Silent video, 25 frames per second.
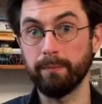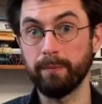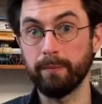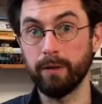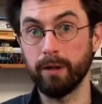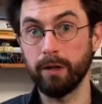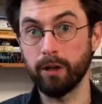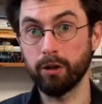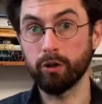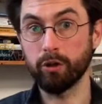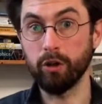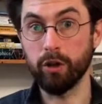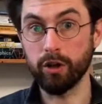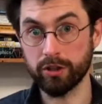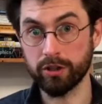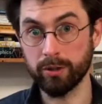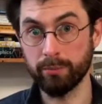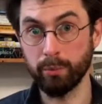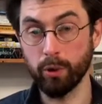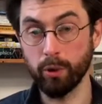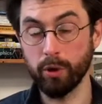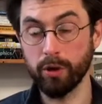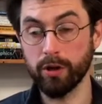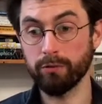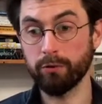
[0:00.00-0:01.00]
across the
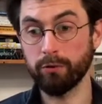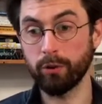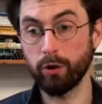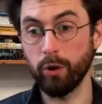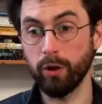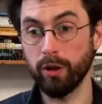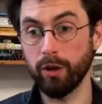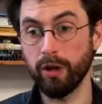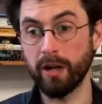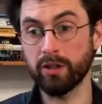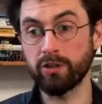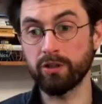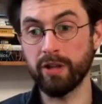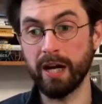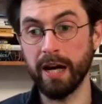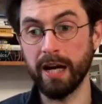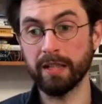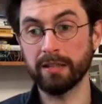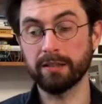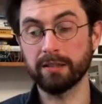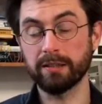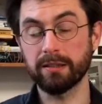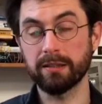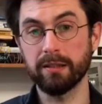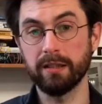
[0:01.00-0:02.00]
board for all our
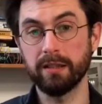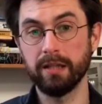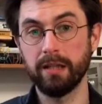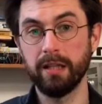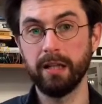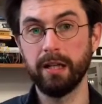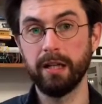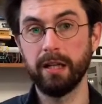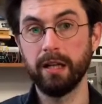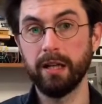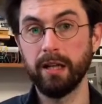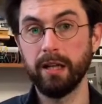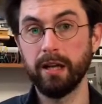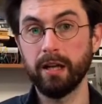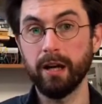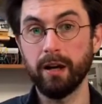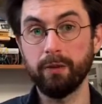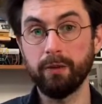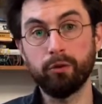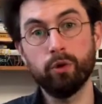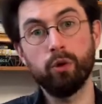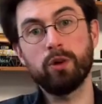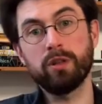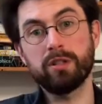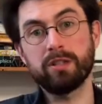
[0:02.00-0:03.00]
tracks. Of
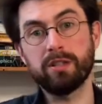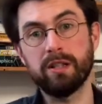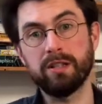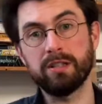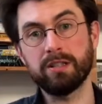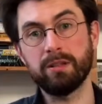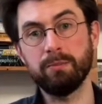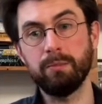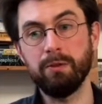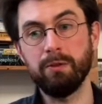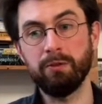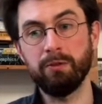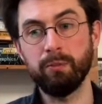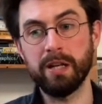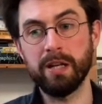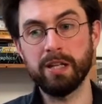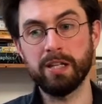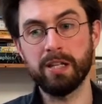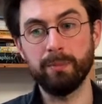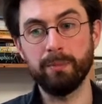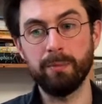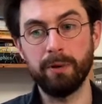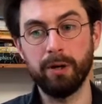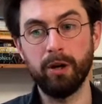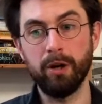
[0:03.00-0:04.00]
course, there's some
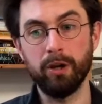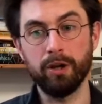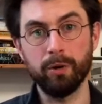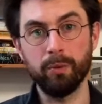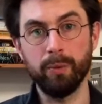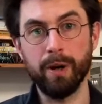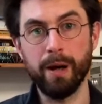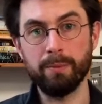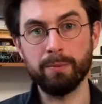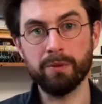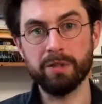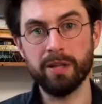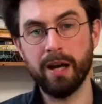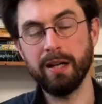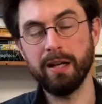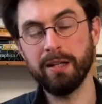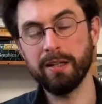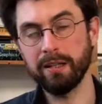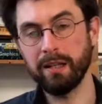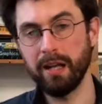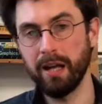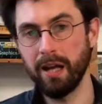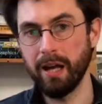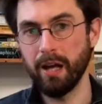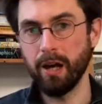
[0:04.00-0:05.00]
information on the website,
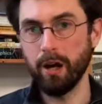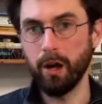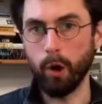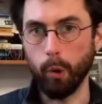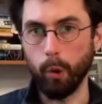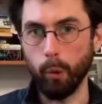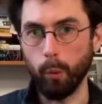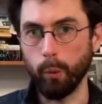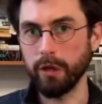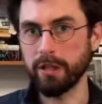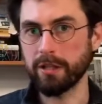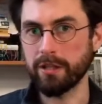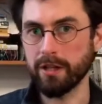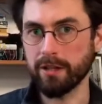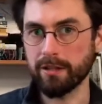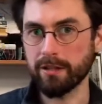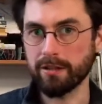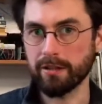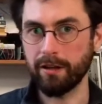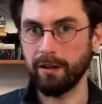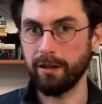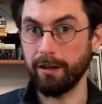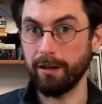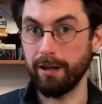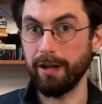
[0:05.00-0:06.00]
which is
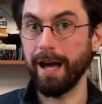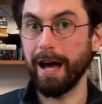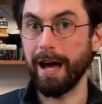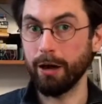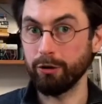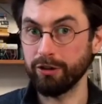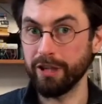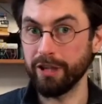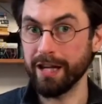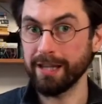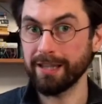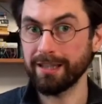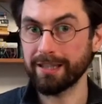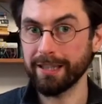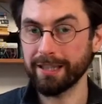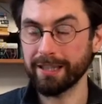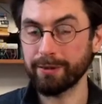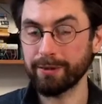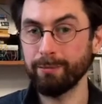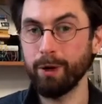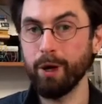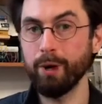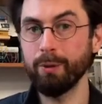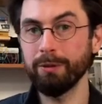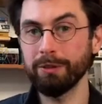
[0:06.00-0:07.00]
outdated at the
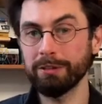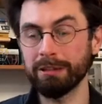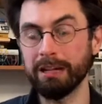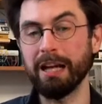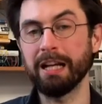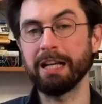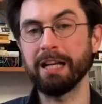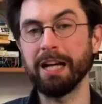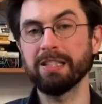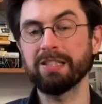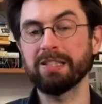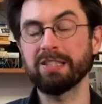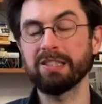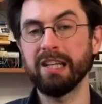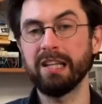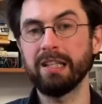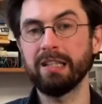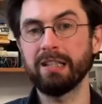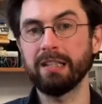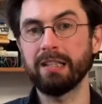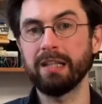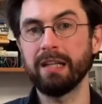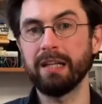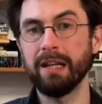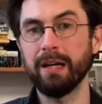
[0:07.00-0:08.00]
moment. Like I
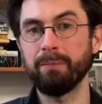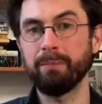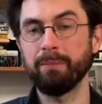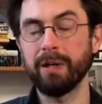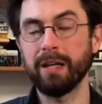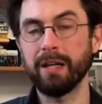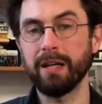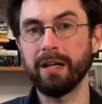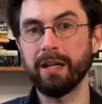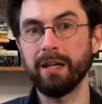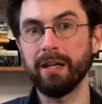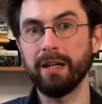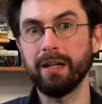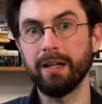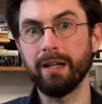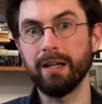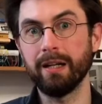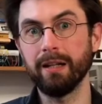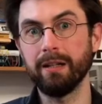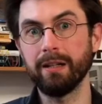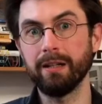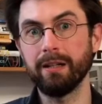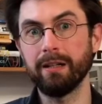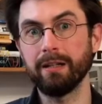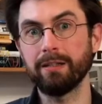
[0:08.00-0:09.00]
said,
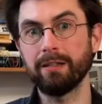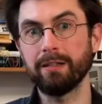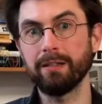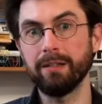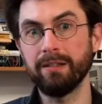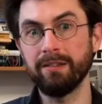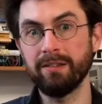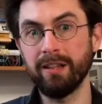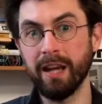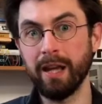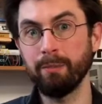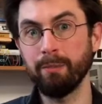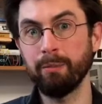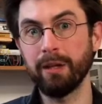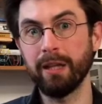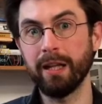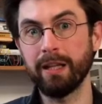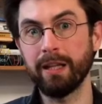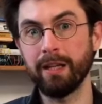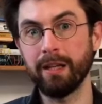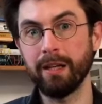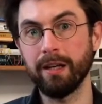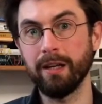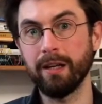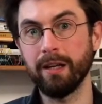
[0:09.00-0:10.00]
the table
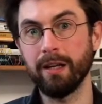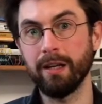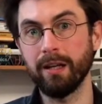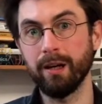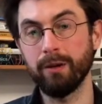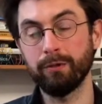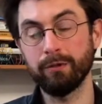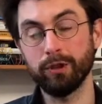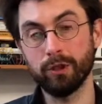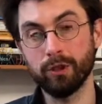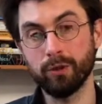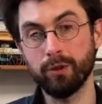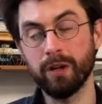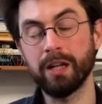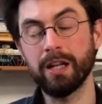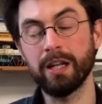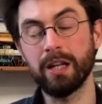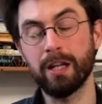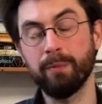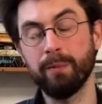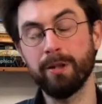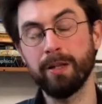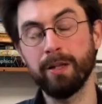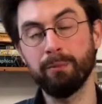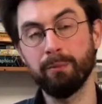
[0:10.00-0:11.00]
of the
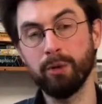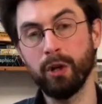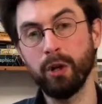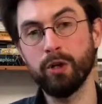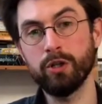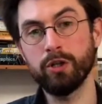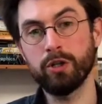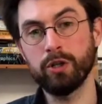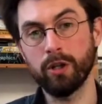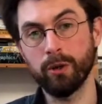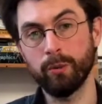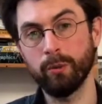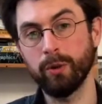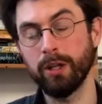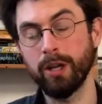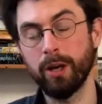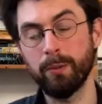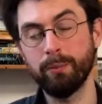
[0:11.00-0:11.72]
curriculum and the brochure will